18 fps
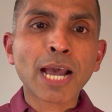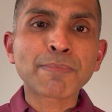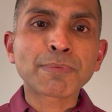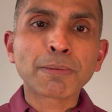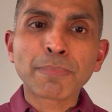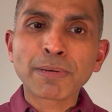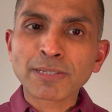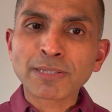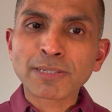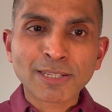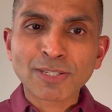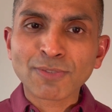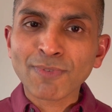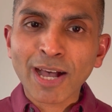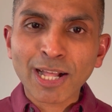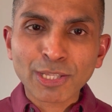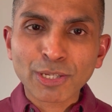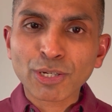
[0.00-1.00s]
the business's
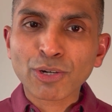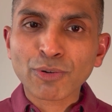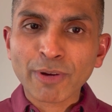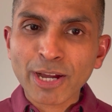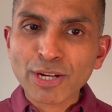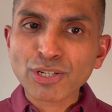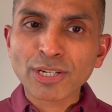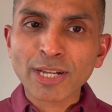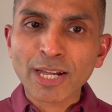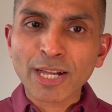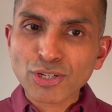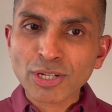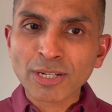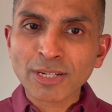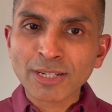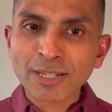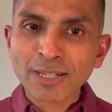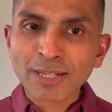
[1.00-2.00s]
value creation
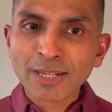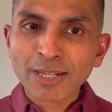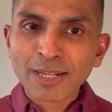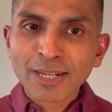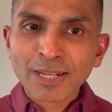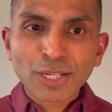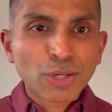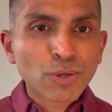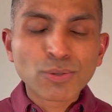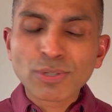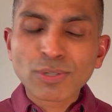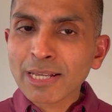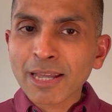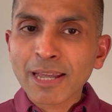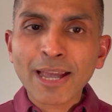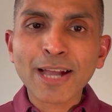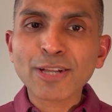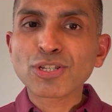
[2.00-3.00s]
engine using
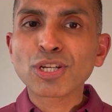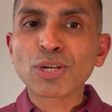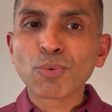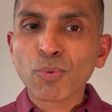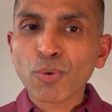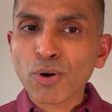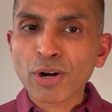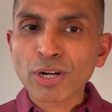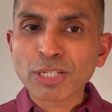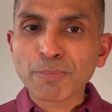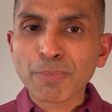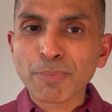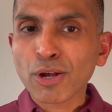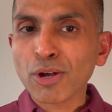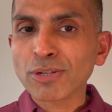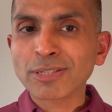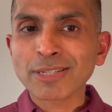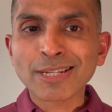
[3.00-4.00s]
catchy words
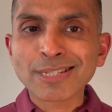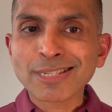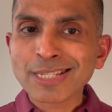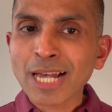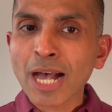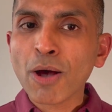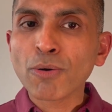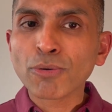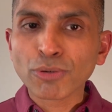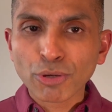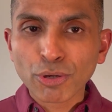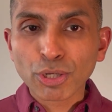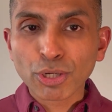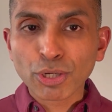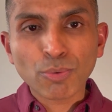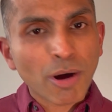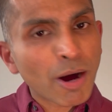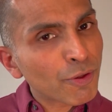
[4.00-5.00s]
because they sound good
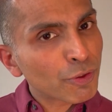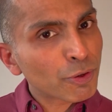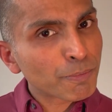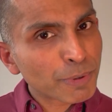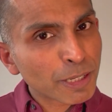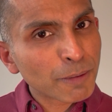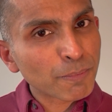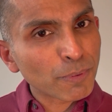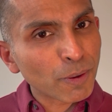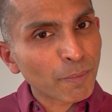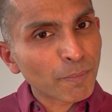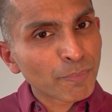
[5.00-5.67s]
to other people,